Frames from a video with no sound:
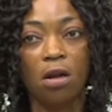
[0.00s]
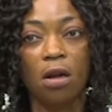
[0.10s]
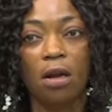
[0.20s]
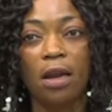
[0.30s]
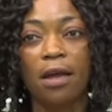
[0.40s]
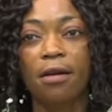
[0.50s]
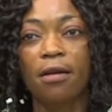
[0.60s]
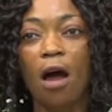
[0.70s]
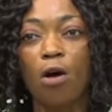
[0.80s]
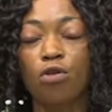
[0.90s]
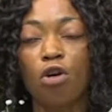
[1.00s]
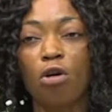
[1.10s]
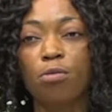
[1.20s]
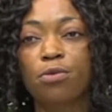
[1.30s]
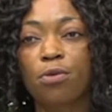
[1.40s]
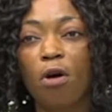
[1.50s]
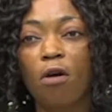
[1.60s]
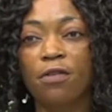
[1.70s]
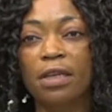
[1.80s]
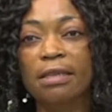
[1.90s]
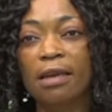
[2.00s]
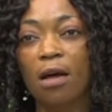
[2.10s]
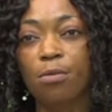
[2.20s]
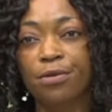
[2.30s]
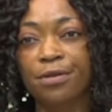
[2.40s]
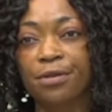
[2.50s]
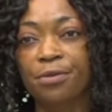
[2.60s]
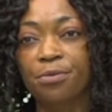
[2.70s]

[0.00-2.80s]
Learning outcome of the syllabus.